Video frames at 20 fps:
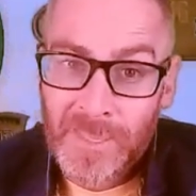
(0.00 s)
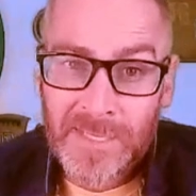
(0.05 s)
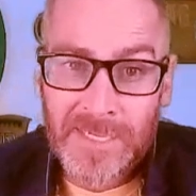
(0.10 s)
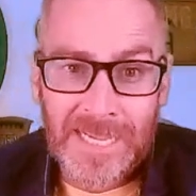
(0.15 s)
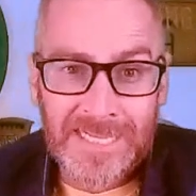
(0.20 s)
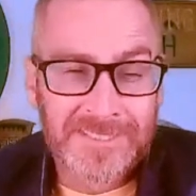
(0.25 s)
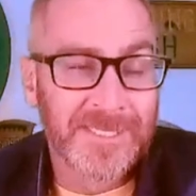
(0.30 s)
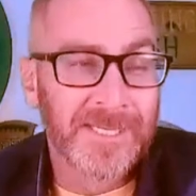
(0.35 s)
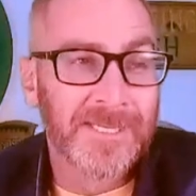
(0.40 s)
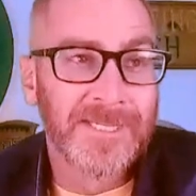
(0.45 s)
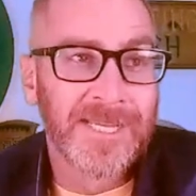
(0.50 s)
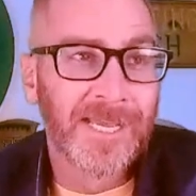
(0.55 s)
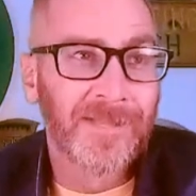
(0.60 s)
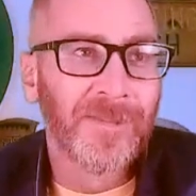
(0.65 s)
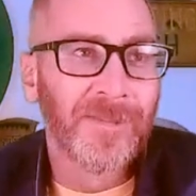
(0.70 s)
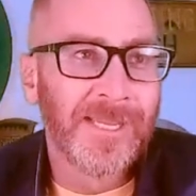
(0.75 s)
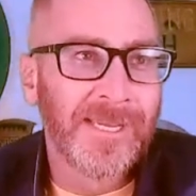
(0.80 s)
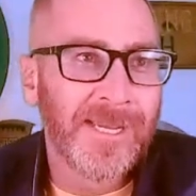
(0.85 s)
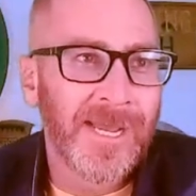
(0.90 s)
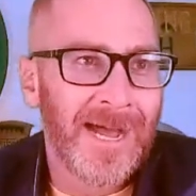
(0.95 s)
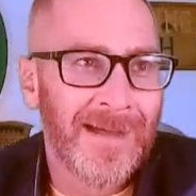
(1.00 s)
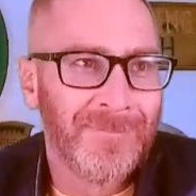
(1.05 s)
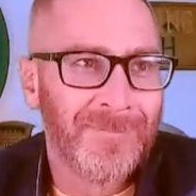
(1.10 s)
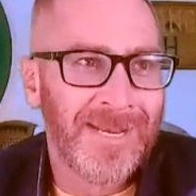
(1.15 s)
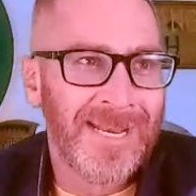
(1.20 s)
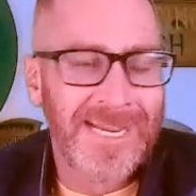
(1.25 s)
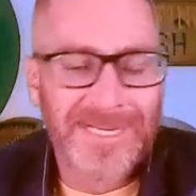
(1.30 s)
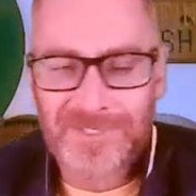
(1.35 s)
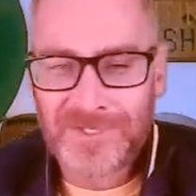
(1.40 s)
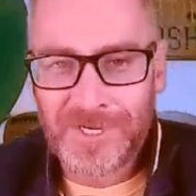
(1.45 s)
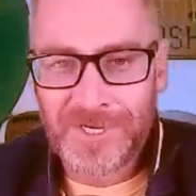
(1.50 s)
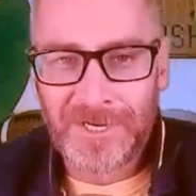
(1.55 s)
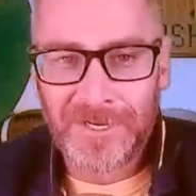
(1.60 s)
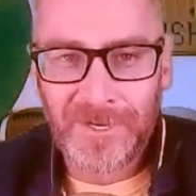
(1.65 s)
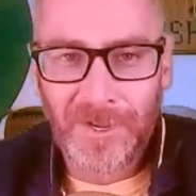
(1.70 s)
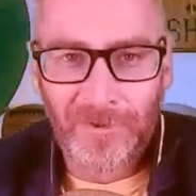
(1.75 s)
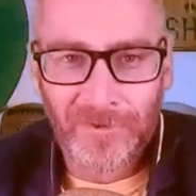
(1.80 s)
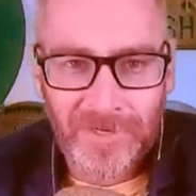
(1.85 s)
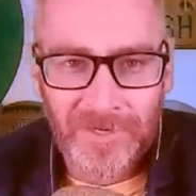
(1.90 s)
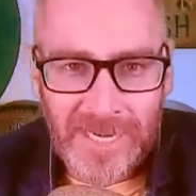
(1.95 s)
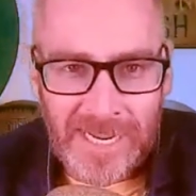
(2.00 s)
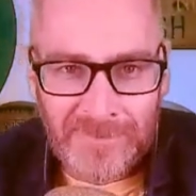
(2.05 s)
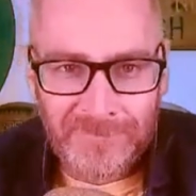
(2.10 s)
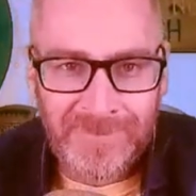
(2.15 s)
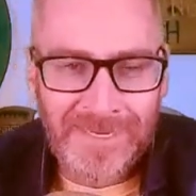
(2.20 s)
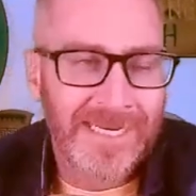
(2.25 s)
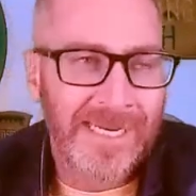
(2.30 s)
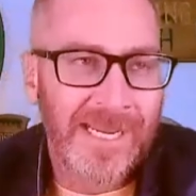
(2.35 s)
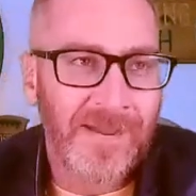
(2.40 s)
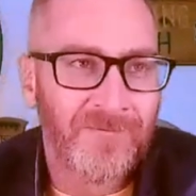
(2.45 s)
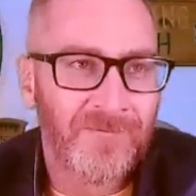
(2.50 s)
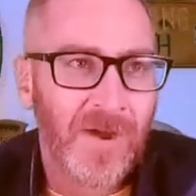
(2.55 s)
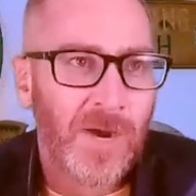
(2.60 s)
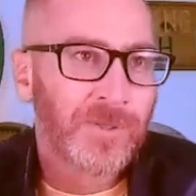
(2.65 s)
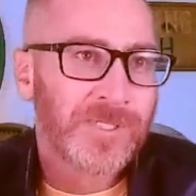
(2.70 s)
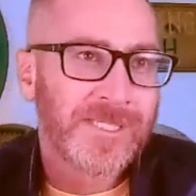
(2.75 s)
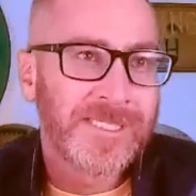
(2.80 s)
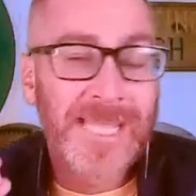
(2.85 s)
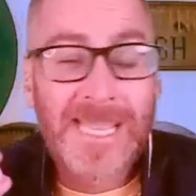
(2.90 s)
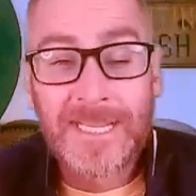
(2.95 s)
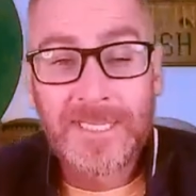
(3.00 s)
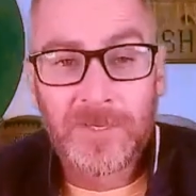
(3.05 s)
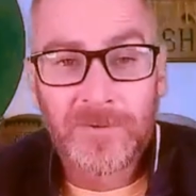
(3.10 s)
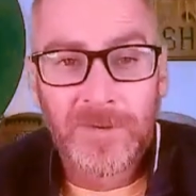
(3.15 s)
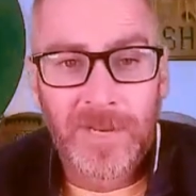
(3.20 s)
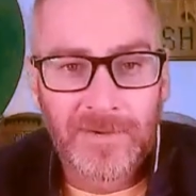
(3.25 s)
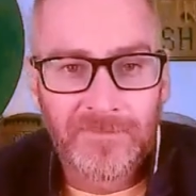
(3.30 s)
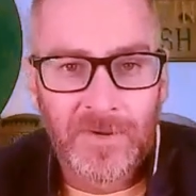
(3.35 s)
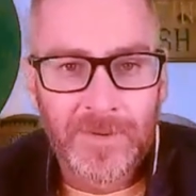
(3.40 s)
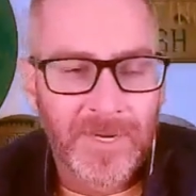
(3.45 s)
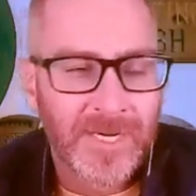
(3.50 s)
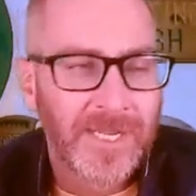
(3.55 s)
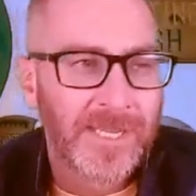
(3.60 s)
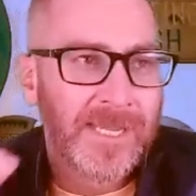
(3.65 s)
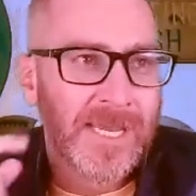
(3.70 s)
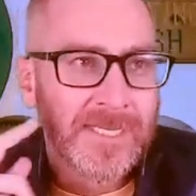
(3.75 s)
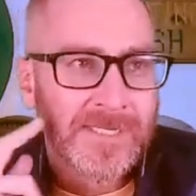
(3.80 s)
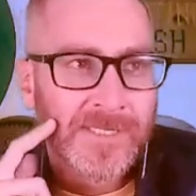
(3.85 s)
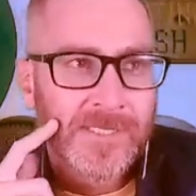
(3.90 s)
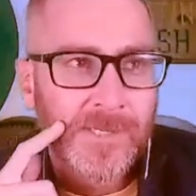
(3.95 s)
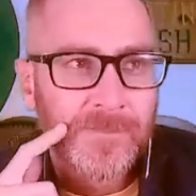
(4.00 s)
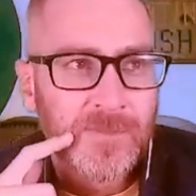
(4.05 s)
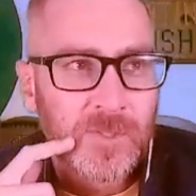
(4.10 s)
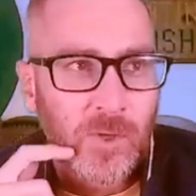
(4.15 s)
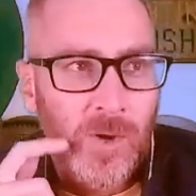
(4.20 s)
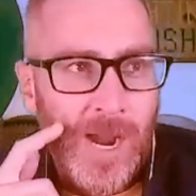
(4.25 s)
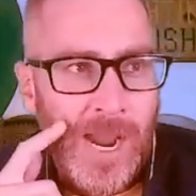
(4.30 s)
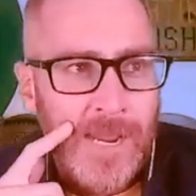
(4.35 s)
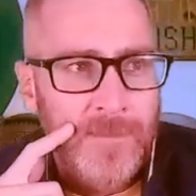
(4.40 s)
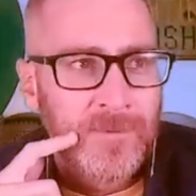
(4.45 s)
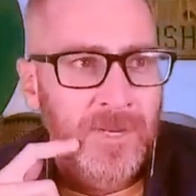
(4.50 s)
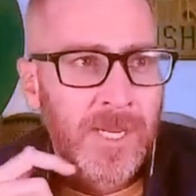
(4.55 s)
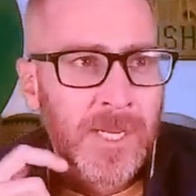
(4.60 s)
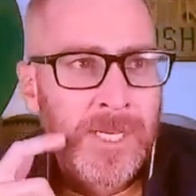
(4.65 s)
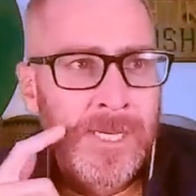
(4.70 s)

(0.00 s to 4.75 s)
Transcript: That's a deadly combination in Notre Dame media, folks. Thank you to everybody that's subscribed.